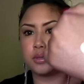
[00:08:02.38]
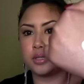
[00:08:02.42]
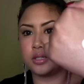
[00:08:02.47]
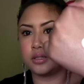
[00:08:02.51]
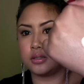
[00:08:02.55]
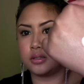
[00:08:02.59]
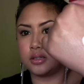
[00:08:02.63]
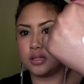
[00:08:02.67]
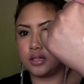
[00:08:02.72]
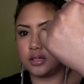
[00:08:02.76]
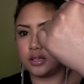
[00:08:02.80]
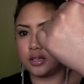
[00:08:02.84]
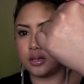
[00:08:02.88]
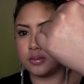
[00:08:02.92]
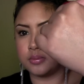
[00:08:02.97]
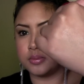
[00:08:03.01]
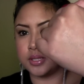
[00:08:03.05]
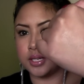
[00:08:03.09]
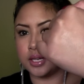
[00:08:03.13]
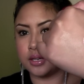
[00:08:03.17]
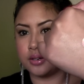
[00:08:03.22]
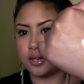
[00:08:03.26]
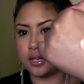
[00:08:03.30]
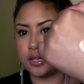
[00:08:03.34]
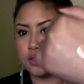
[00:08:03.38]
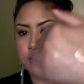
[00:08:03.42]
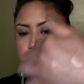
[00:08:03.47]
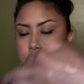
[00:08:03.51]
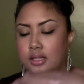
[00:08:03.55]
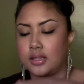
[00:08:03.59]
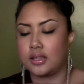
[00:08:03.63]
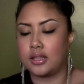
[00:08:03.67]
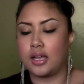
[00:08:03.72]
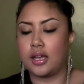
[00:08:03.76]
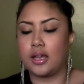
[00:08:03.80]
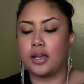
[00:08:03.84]
what it comes out as,
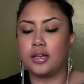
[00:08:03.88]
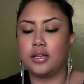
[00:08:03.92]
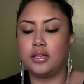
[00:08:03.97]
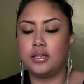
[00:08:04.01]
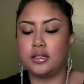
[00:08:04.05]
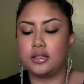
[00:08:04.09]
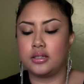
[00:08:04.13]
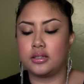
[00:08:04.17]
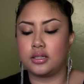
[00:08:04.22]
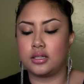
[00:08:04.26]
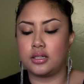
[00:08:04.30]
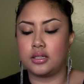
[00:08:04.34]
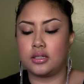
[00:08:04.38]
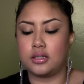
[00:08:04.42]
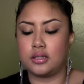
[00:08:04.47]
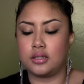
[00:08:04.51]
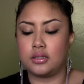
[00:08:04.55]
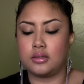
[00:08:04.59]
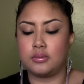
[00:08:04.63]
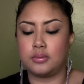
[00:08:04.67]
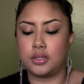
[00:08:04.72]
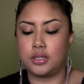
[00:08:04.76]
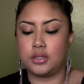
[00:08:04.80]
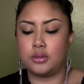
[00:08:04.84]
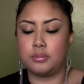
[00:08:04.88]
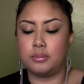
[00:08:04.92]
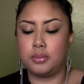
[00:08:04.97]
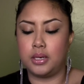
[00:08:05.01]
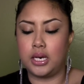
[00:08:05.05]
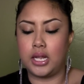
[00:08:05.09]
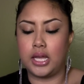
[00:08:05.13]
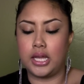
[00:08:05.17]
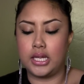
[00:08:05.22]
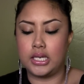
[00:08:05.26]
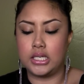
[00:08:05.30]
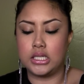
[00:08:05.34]
like that, and then when you
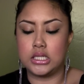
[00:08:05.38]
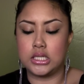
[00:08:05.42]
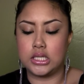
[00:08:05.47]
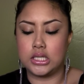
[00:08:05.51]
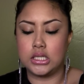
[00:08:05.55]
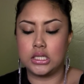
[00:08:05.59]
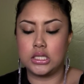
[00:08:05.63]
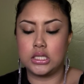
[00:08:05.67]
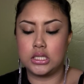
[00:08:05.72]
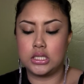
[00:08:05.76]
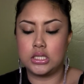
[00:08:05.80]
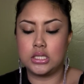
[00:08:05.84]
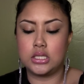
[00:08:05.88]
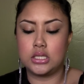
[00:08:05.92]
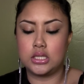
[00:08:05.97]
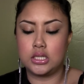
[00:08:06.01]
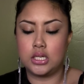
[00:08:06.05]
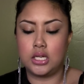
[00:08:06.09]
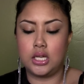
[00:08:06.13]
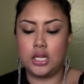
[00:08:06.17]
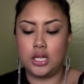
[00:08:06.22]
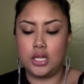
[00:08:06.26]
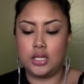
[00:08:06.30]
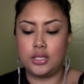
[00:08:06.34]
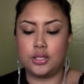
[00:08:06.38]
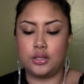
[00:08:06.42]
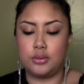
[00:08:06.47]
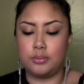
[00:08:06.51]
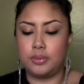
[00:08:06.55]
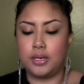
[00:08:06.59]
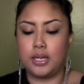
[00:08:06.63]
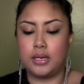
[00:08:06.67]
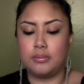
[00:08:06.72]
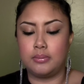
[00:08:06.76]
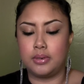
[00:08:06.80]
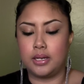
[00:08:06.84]
blend it, you
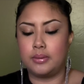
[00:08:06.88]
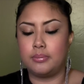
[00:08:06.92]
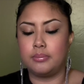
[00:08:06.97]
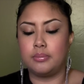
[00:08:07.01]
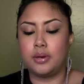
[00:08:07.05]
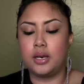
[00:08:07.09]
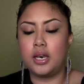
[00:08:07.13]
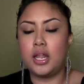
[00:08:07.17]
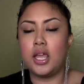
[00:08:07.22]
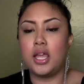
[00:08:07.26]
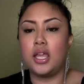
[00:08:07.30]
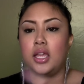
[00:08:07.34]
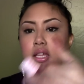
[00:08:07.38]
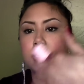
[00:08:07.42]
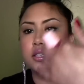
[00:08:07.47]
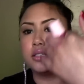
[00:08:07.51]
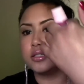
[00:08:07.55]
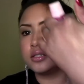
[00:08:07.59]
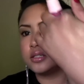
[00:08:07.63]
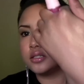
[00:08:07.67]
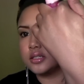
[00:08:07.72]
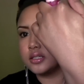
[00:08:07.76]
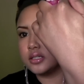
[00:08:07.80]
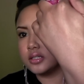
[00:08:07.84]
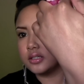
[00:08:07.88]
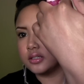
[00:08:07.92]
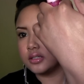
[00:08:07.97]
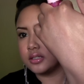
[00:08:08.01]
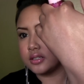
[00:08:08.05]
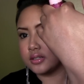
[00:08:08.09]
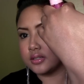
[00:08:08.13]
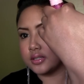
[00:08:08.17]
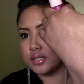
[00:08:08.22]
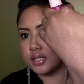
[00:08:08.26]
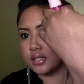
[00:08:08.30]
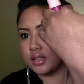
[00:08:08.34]
blend.
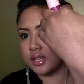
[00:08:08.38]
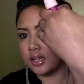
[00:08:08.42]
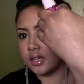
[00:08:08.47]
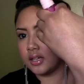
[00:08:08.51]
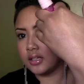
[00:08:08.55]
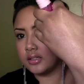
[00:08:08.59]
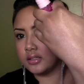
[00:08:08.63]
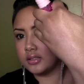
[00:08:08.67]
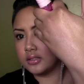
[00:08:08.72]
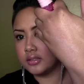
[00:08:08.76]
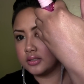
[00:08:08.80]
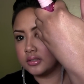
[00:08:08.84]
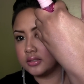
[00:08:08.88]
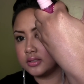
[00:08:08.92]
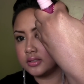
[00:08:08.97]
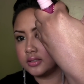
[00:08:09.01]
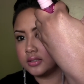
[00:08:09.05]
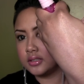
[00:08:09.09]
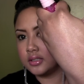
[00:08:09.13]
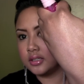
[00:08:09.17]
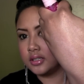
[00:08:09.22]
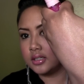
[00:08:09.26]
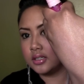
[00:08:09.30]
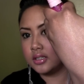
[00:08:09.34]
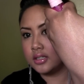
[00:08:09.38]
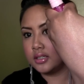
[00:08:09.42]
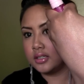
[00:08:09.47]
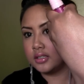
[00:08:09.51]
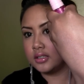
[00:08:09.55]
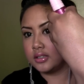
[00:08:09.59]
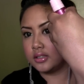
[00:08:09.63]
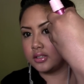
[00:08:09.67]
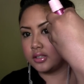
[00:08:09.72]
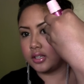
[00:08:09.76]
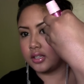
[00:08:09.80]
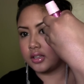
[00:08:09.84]
You see that?
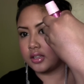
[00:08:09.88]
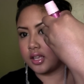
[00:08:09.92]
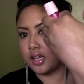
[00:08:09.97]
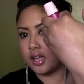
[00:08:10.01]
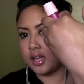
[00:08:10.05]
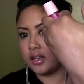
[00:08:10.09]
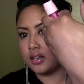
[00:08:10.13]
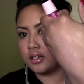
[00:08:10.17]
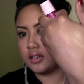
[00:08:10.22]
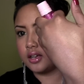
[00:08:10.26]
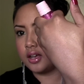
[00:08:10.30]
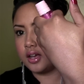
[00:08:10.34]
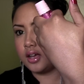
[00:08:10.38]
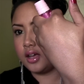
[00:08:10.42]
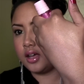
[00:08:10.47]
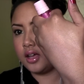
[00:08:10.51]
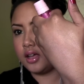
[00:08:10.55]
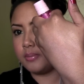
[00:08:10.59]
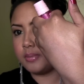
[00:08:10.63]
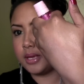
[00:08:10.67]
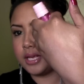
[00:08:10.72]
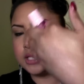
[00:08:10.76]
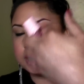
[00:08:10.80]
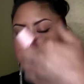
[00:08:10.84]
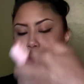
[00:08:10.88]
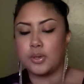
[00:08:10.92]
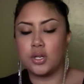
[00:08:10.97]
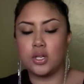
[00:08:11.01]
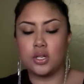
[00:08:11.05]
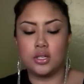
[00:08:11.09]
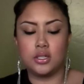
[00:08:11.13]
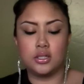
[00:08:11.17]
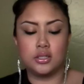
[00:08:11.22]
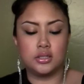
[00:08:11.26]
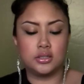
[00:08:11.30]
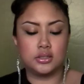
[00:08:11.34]
Look at that.
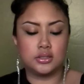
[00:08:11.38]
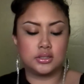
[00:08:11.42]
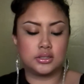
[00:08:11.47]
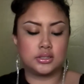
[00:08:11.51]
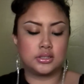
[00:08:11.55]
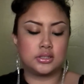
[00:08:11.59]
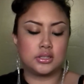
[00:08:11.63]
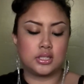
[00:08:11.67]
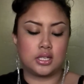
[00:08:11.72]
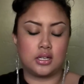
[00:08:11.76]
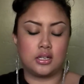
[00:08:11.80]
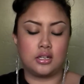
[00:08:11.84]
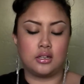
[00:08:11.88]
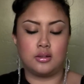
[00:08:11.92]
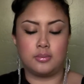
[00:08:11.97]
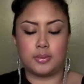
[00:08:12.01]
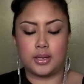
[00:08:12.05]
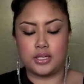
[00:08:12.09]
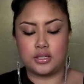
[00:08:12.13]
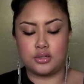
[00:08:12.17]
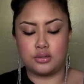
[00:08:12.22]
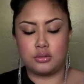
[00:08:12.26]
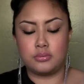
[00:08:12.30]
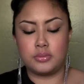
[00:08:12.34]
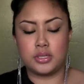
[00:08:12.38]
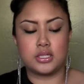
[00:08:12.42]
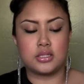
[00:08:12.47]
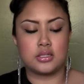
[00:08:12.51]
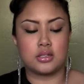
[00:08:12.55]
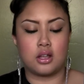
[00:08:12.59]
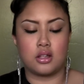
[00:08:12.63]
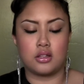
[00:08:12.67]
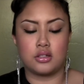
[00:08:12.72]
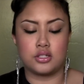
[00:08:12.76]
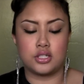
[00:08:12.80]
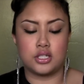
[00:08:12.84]
Amazeballs! I do a
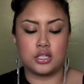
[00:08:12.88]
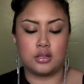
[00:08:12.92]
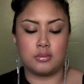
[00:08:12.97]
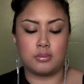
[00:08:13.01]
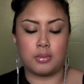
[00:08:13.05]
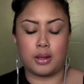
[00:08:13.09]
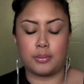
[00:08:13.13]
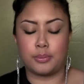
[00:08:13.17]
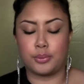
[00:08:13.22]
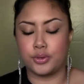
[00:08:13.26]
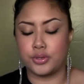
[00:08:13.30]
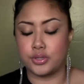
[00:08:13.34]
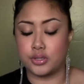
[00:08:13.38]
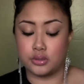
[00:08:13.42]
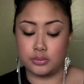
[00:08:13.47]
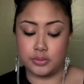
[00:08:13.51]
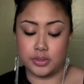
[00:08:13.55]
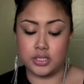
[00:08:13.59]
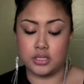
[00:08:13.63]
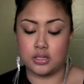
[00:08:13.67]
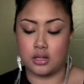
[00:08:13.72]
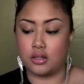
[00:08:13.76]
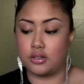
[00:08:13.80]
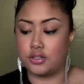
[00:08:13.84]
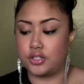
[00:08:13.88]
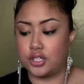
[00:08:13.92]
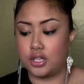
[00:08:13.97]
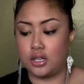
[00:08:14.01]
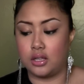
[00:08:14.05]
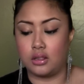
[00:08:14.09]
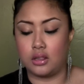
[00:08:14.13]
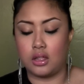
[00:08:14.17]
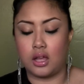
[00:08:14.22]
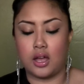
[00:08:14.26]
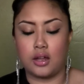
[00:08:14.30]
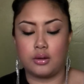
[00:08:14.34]
mixology, my personal mixology,
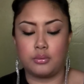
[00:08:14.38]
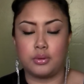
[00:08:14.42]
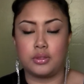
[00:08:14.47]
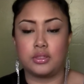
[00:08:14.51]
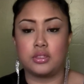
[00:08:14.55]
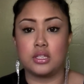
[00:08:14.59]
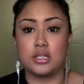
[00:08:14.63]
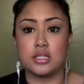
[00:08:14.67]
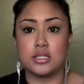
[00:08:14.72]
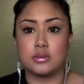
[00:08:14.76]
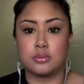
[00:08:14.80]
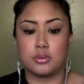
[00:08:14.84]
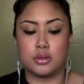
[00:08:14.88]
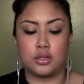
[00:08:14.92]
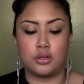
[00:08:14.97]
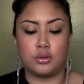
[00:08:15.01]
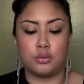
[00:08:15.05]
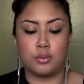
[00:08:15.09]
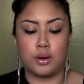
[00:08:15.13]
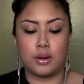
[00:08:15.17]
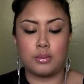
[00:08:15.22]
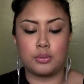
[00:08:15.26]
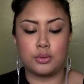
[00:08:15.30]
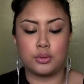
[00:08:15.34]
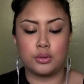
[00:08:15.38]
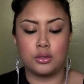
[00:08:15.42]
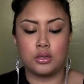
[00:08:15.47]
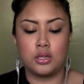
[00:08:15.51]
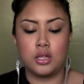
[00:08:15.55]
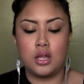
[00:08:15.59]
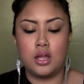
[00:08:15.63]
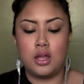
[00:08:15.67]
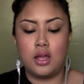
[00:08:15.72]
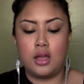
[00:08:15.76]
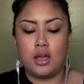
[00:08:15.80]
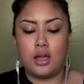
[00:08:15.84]
a lot with this, with You Rebel,
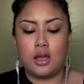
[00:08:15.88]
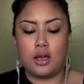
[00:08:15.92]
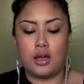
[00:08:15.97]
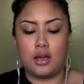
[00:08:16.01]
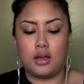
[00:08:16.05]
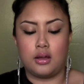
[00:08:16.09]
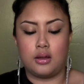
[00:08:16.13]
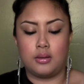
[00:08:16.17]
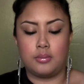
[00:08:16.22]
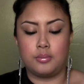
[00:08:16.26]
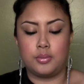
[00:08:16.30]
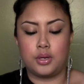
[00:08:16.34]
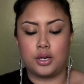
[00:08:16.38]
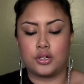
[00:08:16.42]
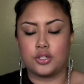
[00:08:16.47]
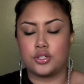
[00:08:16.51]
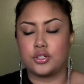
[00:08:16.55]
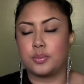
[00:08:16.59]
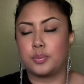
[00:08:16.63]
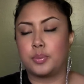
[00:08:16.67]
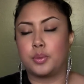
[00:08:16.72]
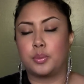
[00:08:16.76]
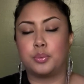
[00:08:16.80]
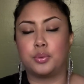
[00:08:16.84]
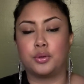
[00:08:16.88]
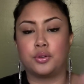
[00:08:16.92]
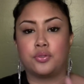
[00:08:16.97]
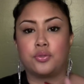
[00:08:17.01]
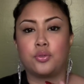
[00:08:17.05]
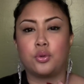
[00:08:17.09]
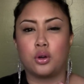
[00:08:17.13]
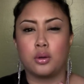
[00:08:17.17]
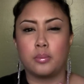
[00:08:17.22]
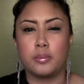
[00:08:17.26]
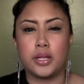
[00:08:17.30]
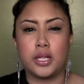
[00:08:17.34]
our triple
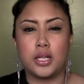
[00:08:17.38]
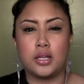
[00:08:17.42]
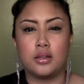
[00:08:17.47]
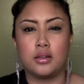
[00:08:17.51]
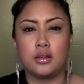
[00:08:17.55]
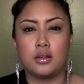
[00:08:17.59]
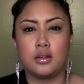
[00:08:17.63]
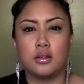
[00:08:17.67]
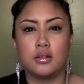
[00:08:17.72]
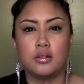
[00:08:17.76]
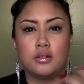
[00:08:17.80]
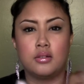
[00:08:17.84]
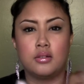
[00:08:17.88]
performing